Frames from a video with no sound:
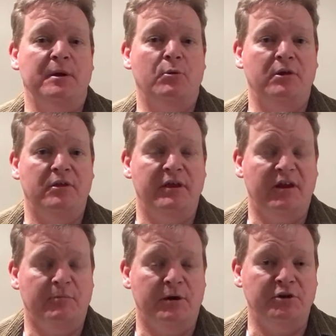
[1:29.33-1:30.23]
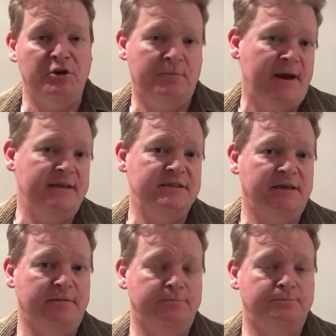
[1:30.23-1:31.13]
me what you think of my new
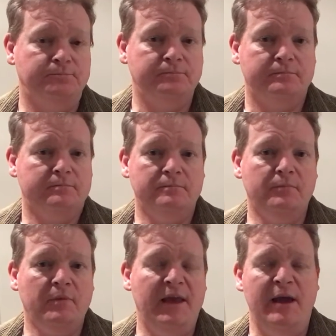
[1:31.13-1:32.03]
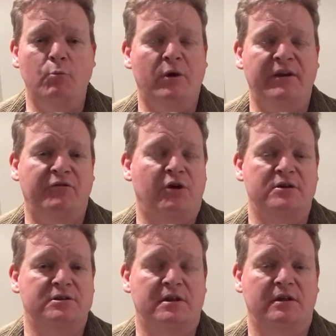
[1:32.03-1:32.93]
painting and whatever
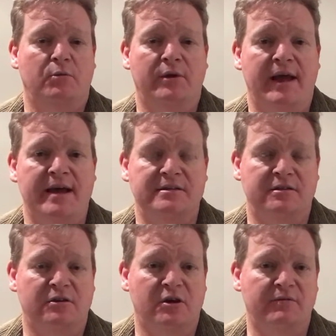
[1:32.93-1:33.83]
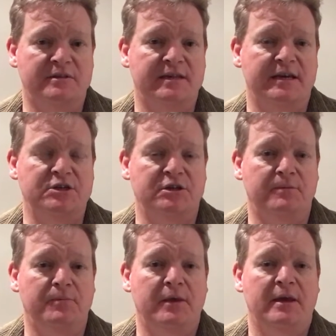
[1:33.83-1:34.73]
else that you want to add to the
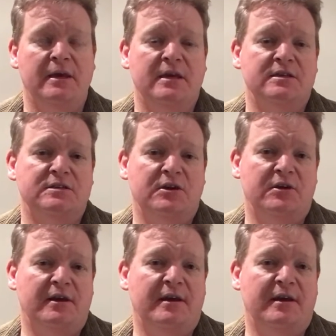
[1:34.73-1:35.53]
conversation. So